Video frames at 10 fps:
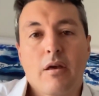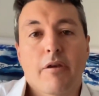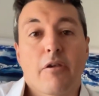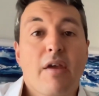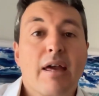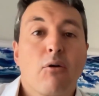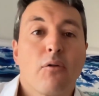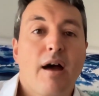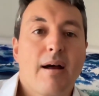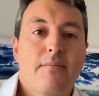So saying all
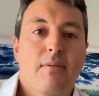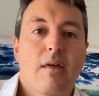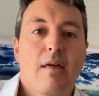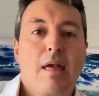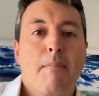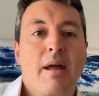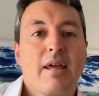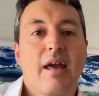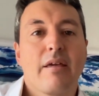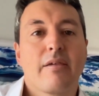that, in many
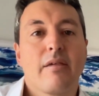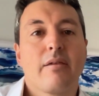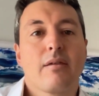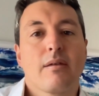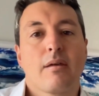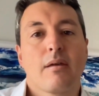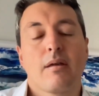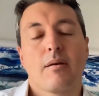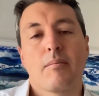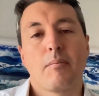cases,
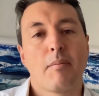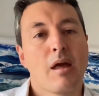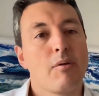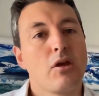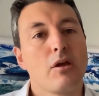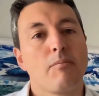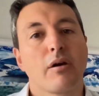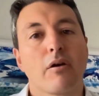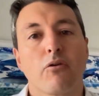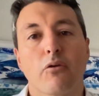maybe
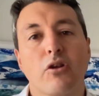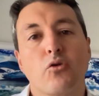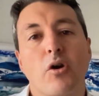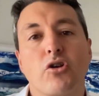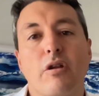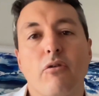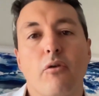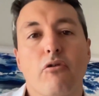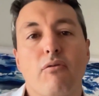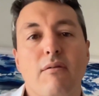because your situation is
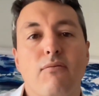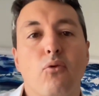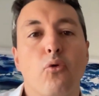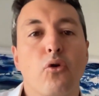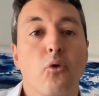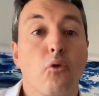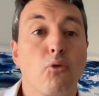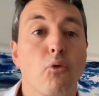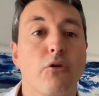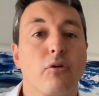not straightforward or the
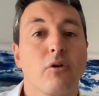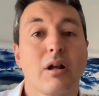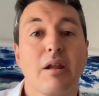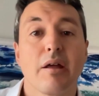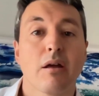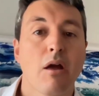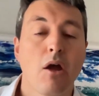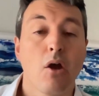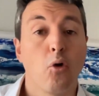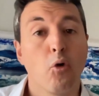rules are not clear,
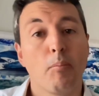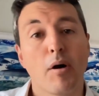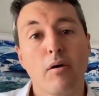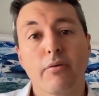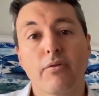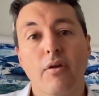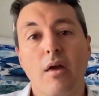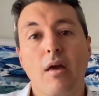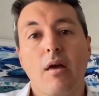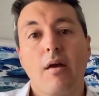or both,
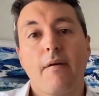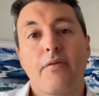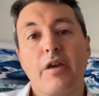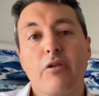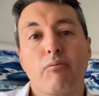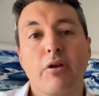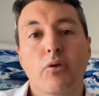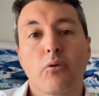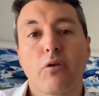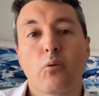these
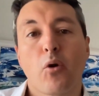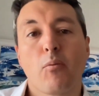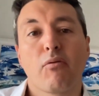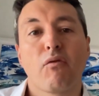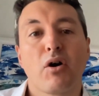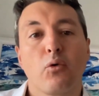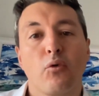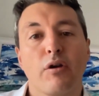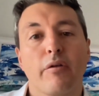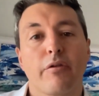resources won't provide all
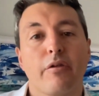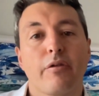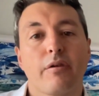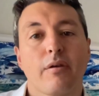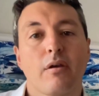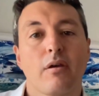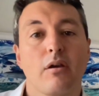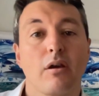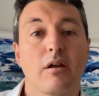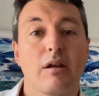the answers
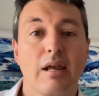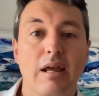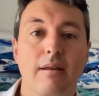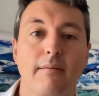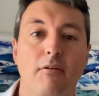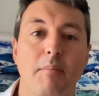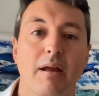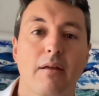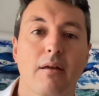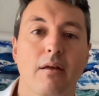you're going to need to
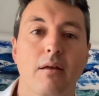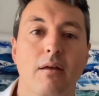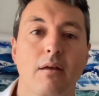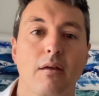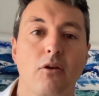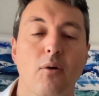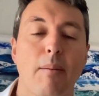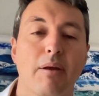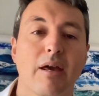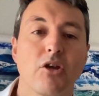make your
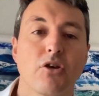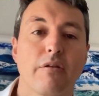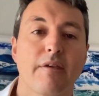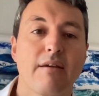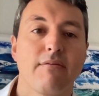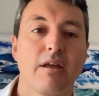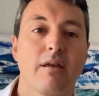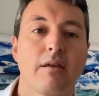application safely.